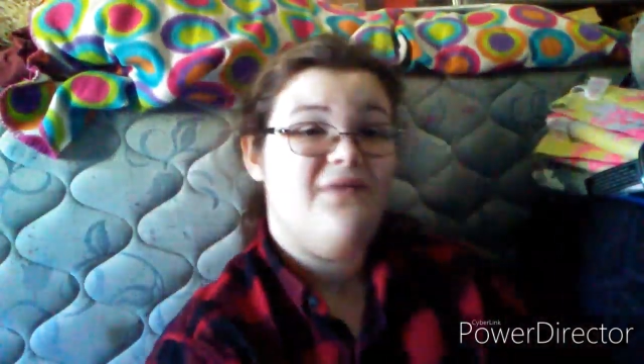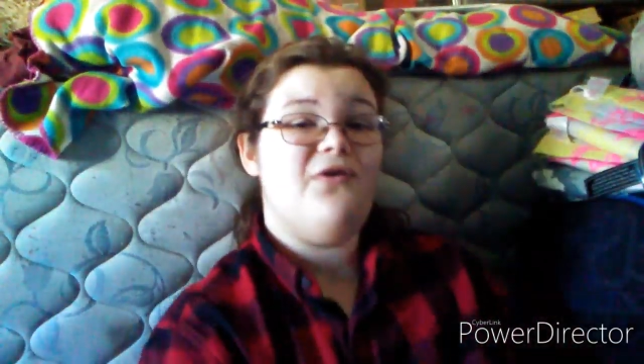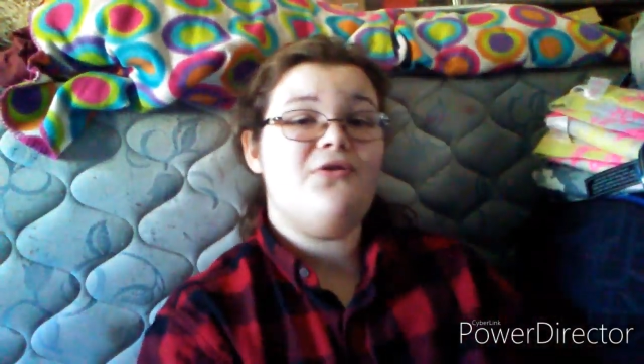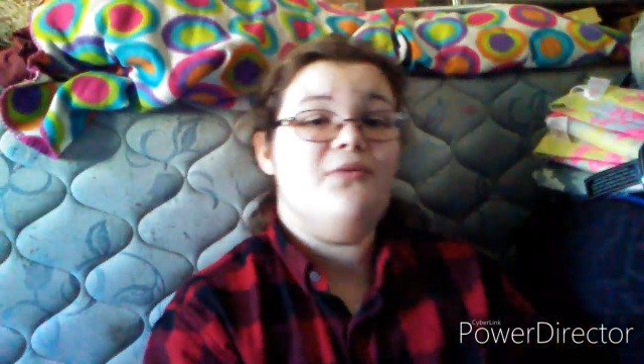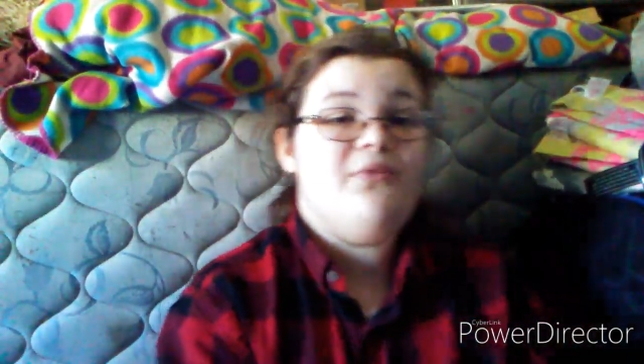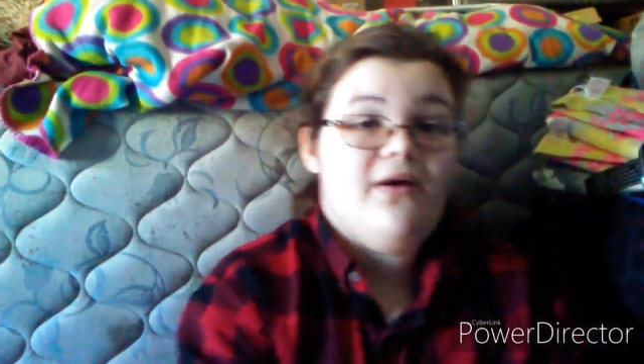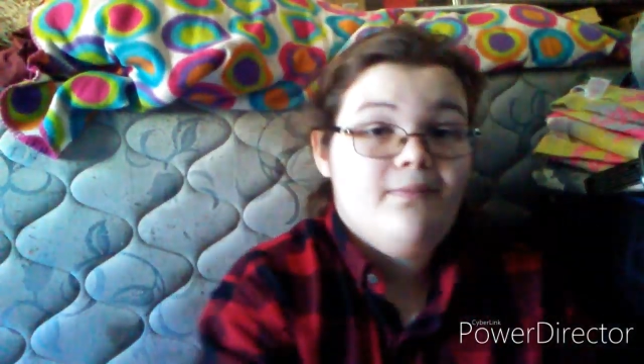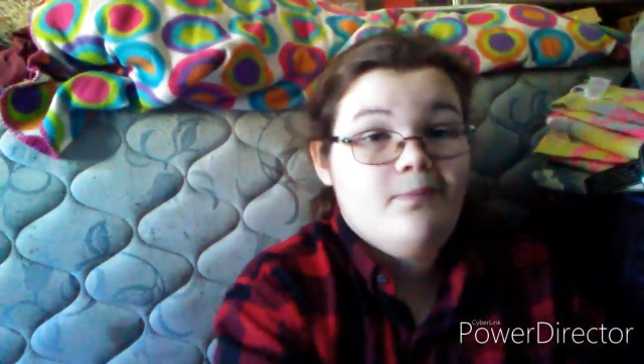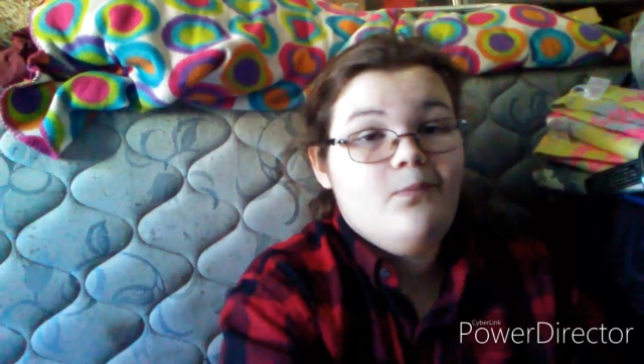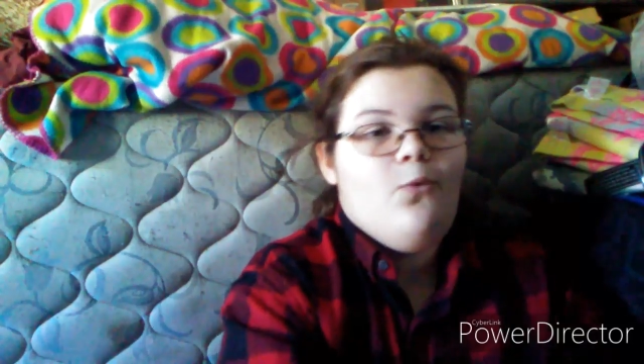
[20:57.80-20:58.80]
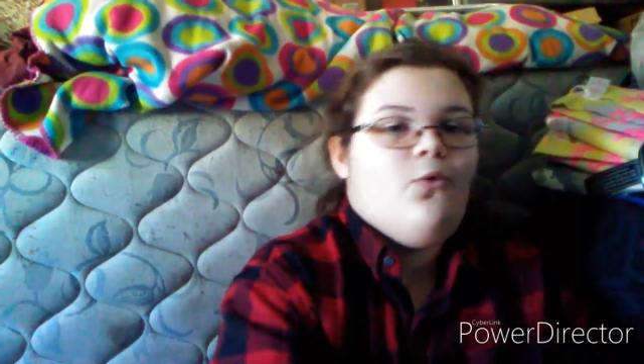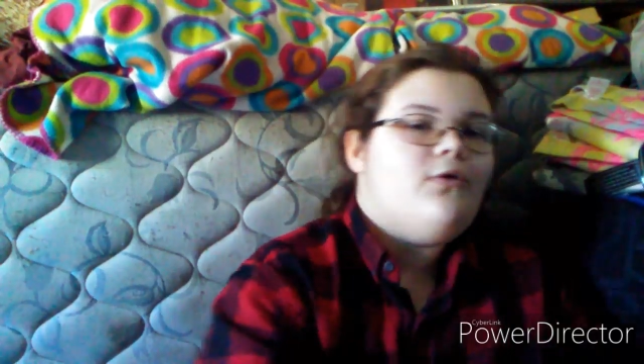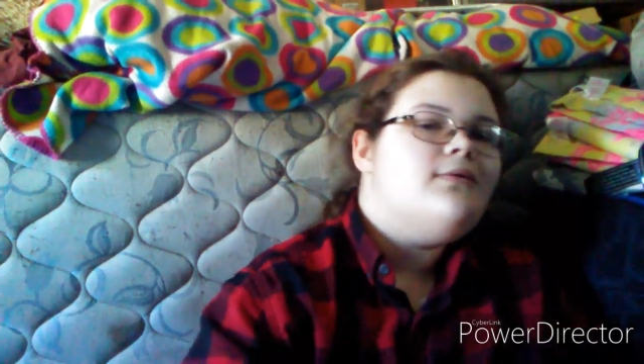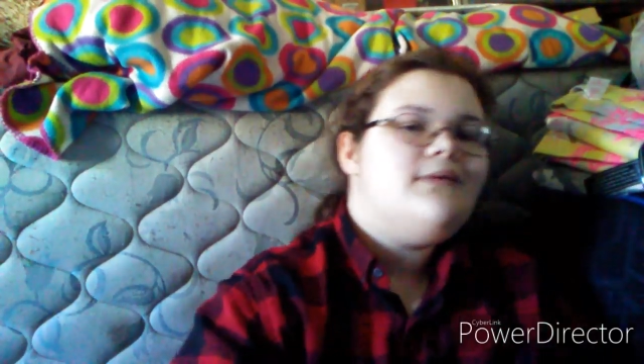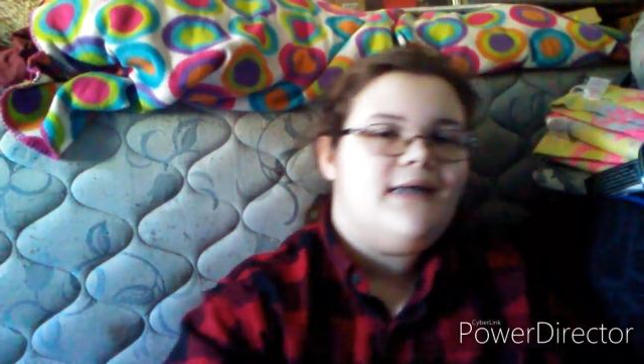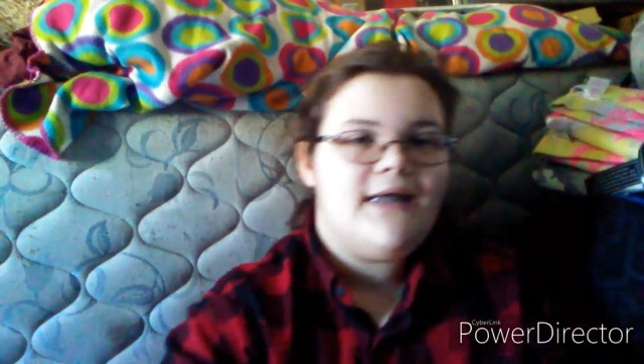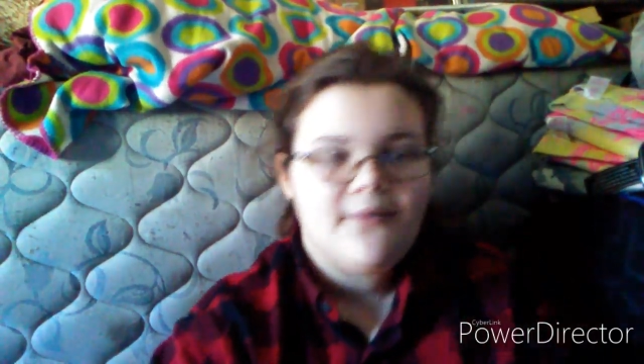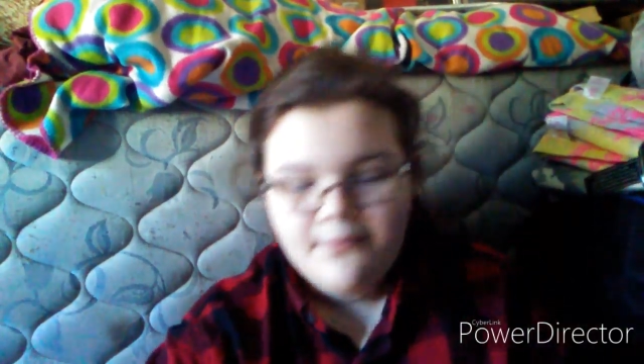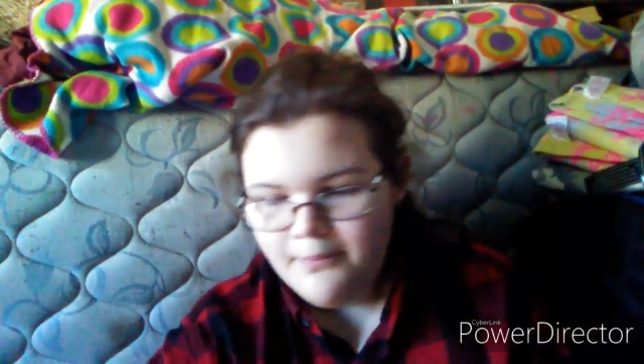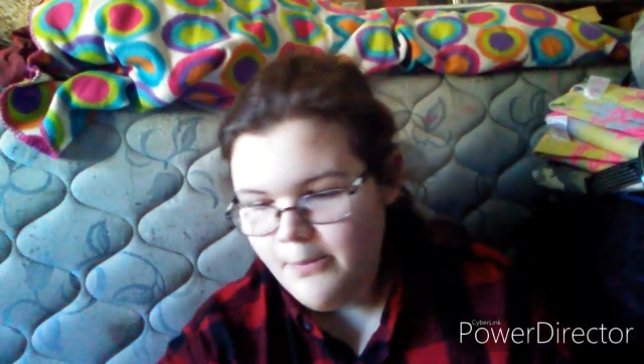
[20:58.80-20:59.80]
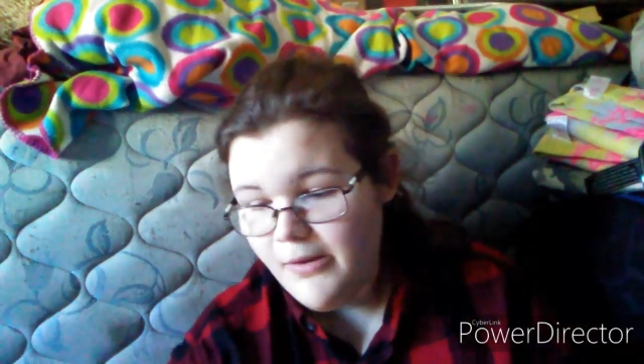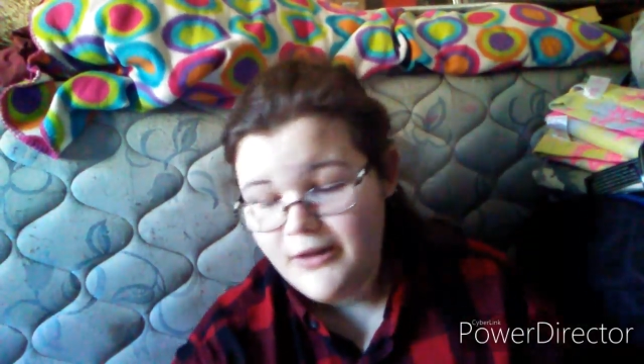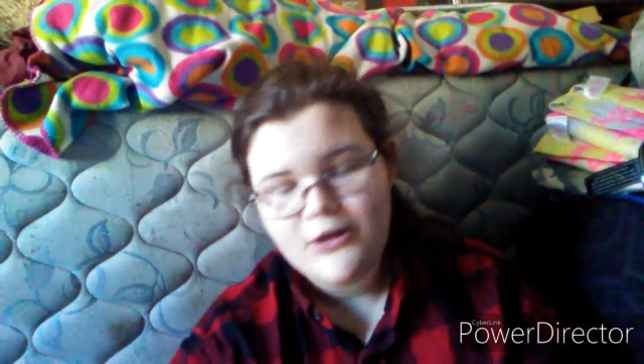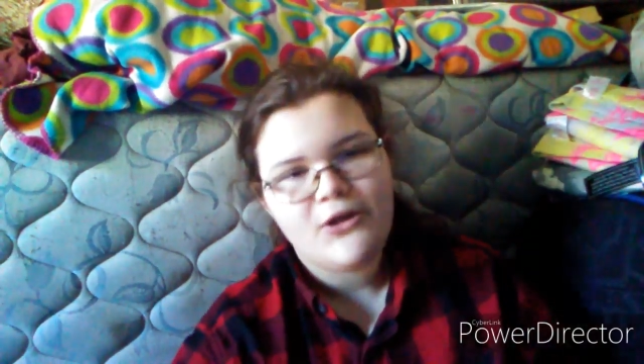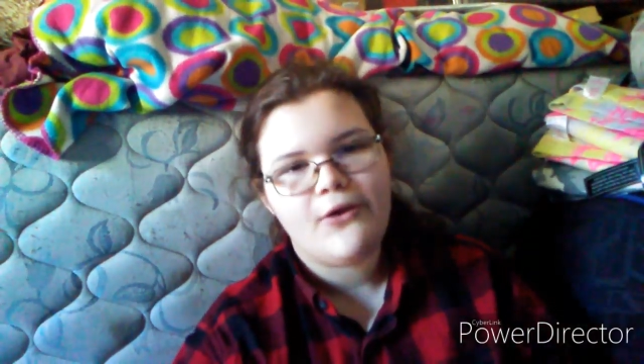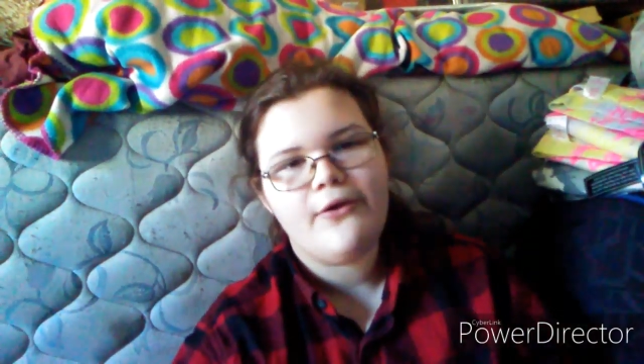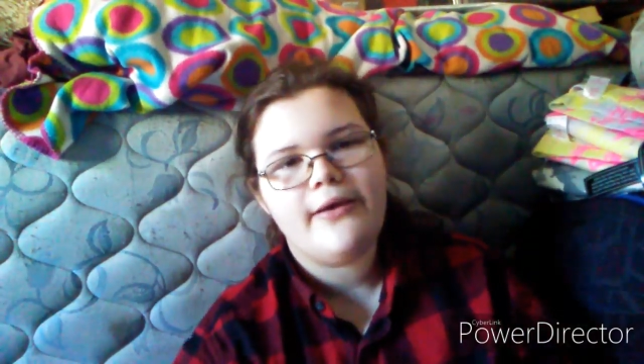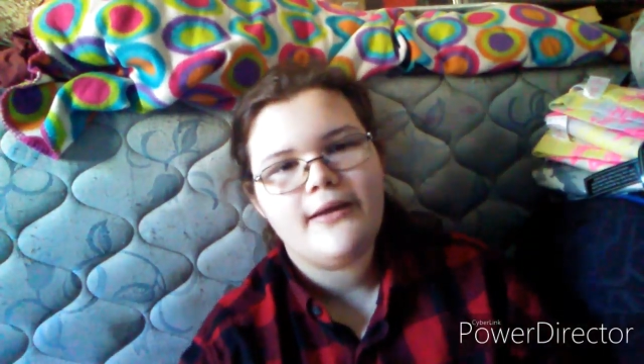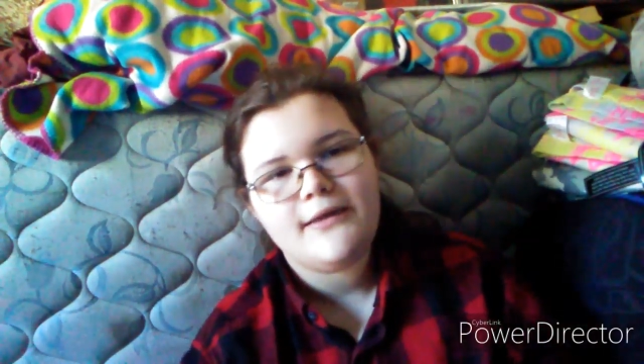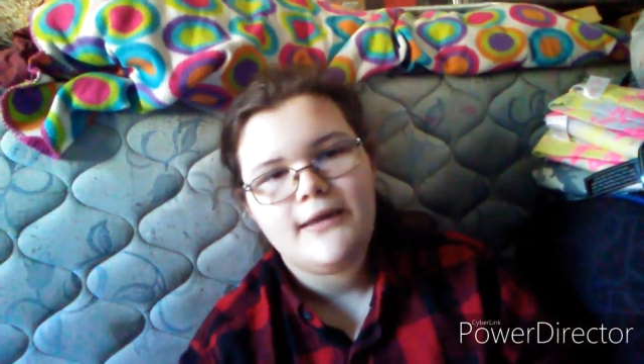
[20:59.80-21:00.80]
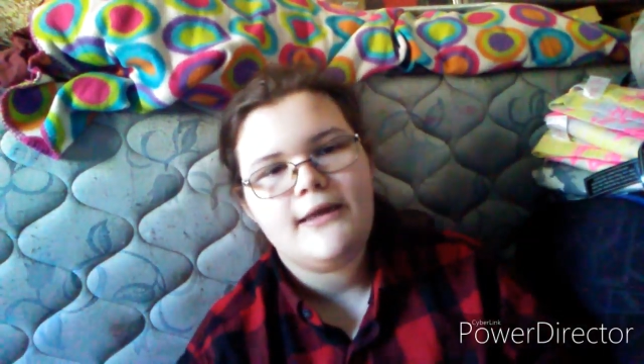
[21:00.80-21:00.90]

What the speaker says: I've also brought more damn mud and dirt into